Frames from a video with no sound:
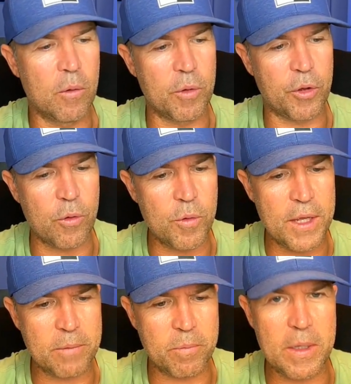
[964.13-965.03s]
with all
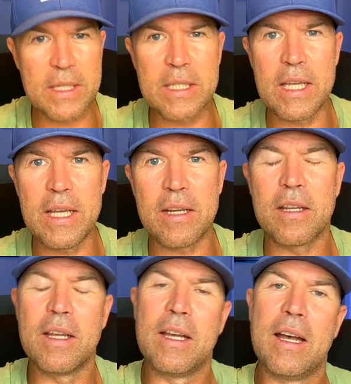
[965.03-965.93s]
that being said,
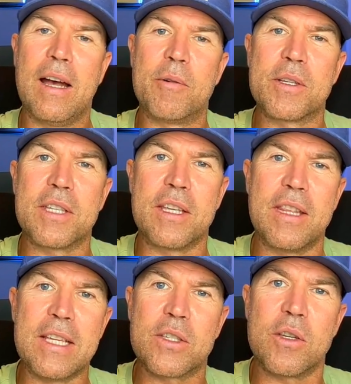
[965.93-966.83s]
I want to say
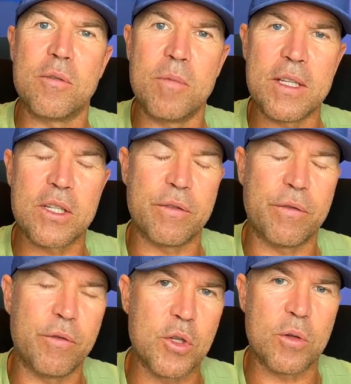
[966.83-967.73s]
thanks so much. If
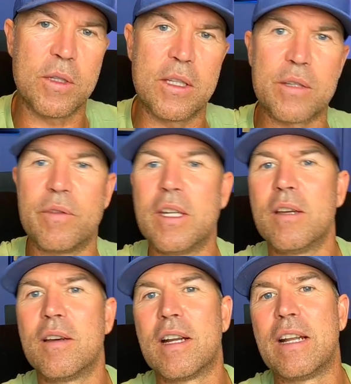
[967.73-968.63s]
you enjoyed this
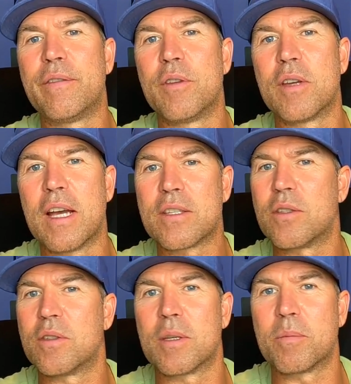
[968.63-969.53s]
video, I'd love you guys
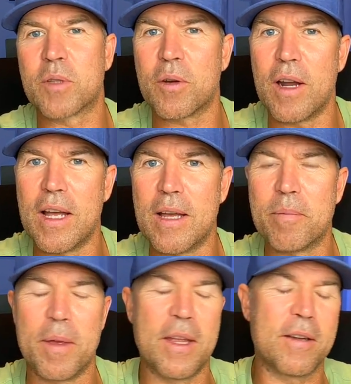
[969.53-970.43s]
to
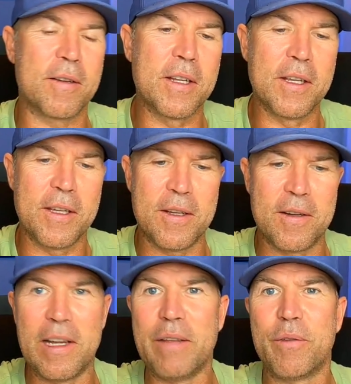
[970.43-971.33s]
subscribe and you know
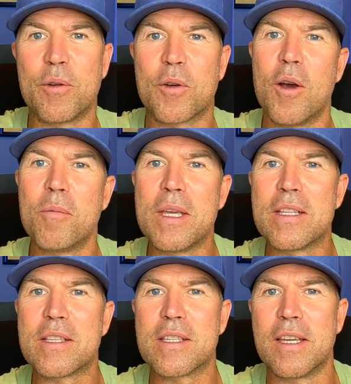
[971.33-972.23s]
leave your
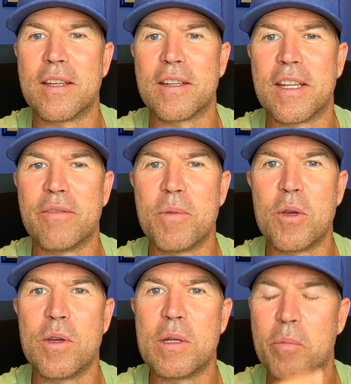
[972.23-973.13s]
comments and give me
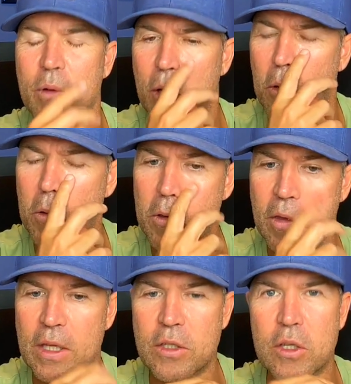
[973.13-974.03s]
your input. Who do you
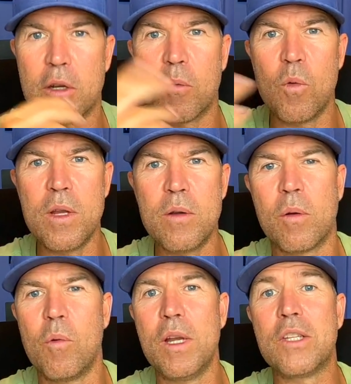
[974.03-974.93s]
think's going to win?
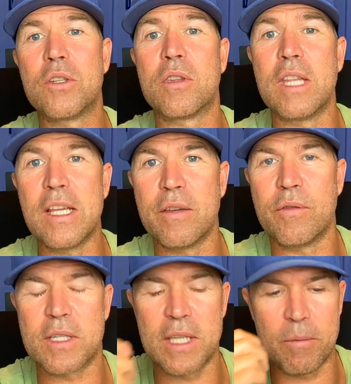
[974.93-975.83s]
What did you think of
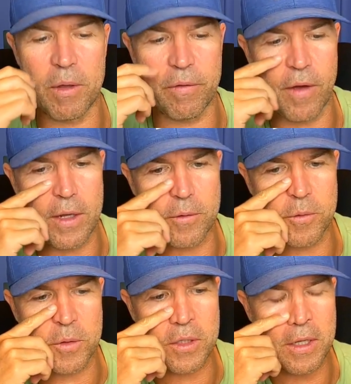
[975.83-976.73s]
the
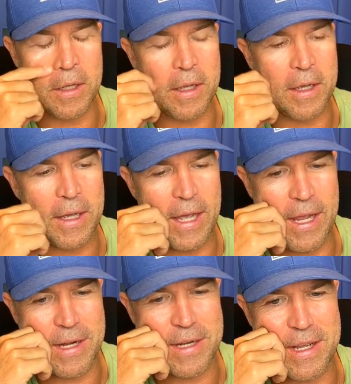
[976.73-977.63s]
semifinals?
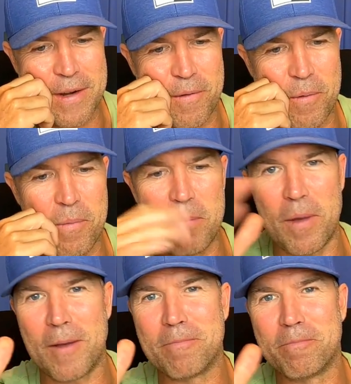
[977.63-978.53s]
And uh, remember,